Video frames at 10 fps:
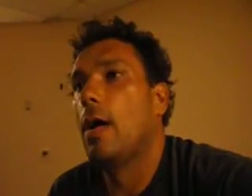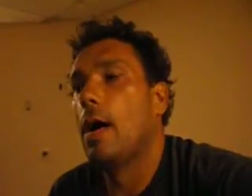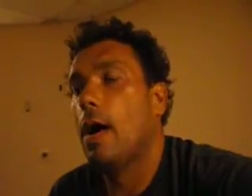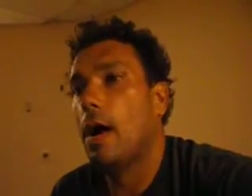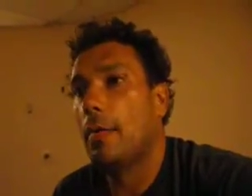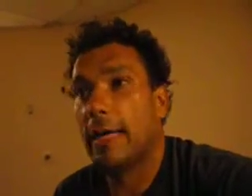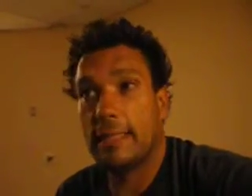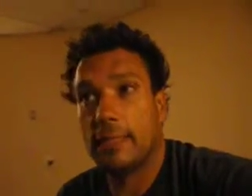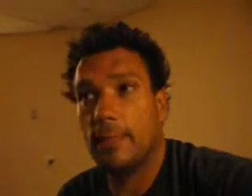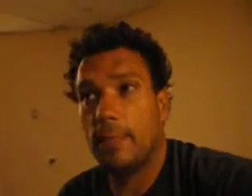
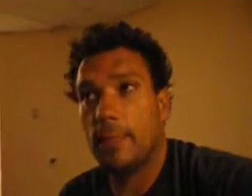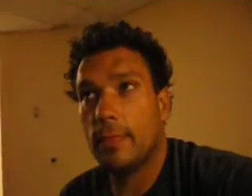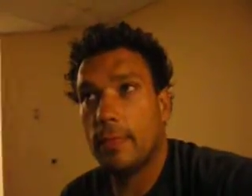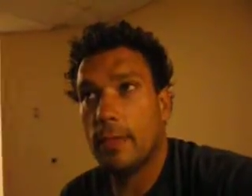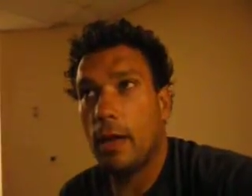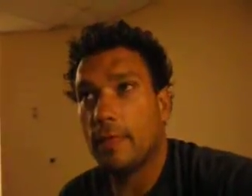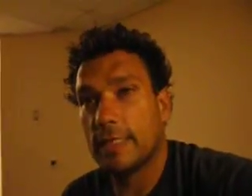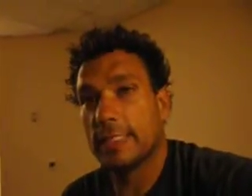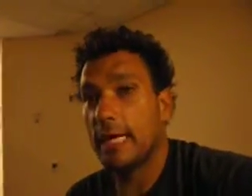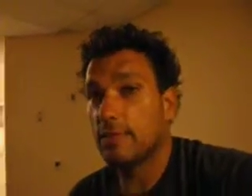on the
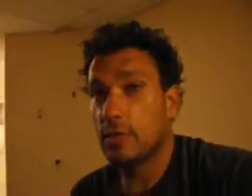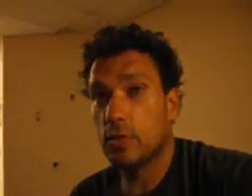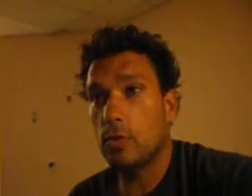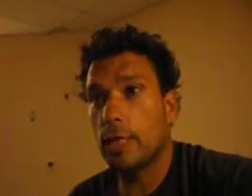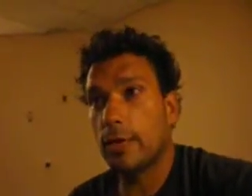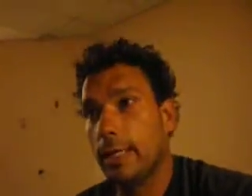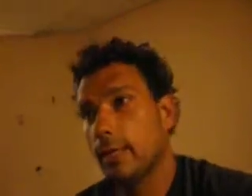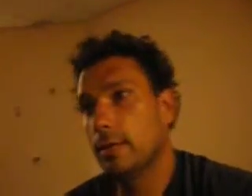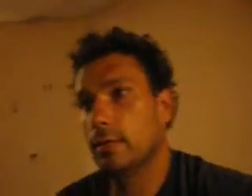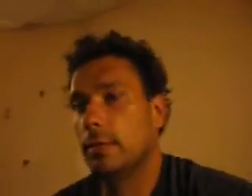side of the school
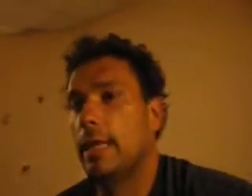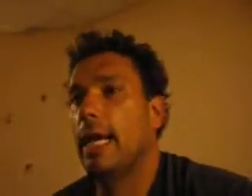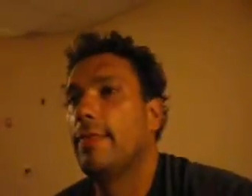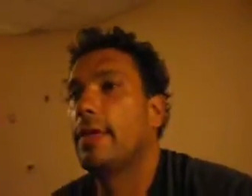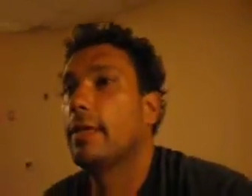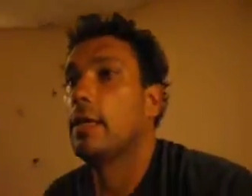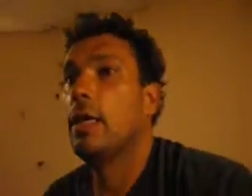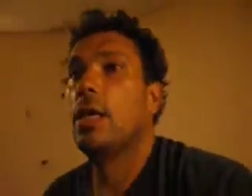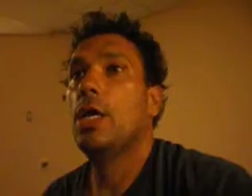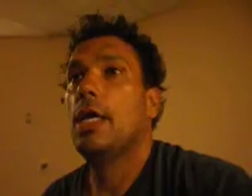area, and then
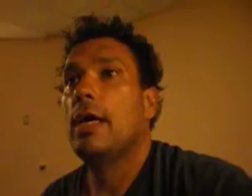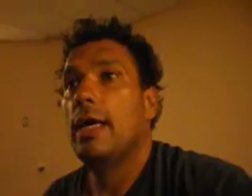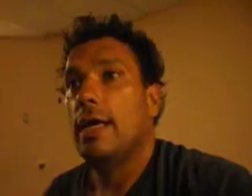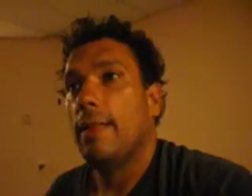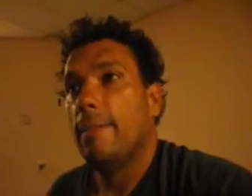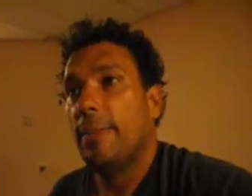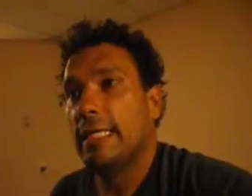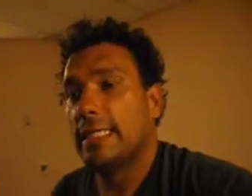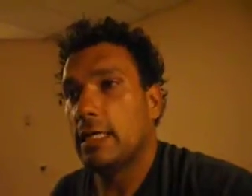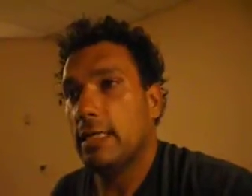
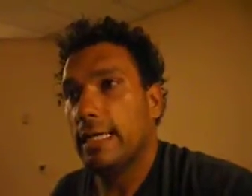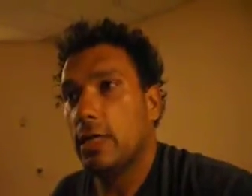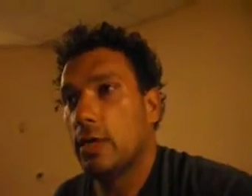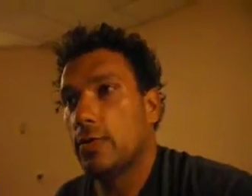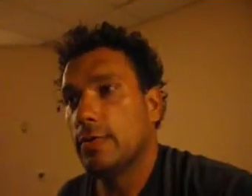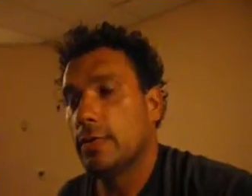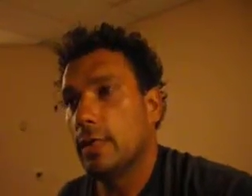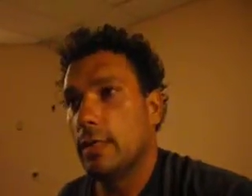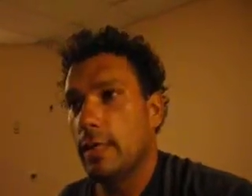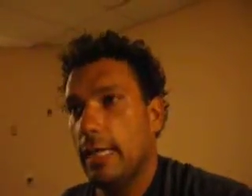basically goes
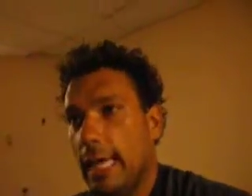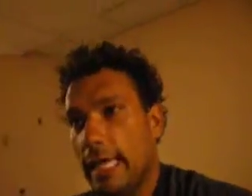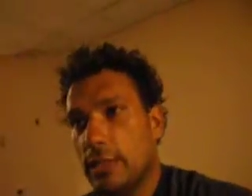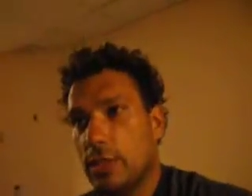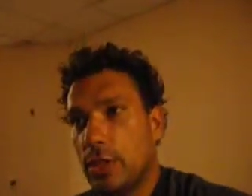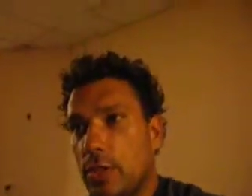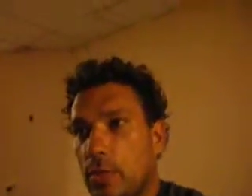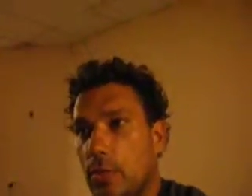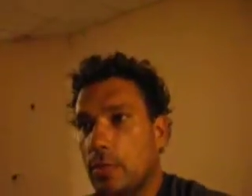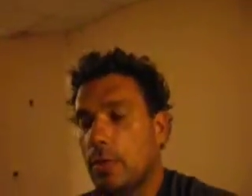into,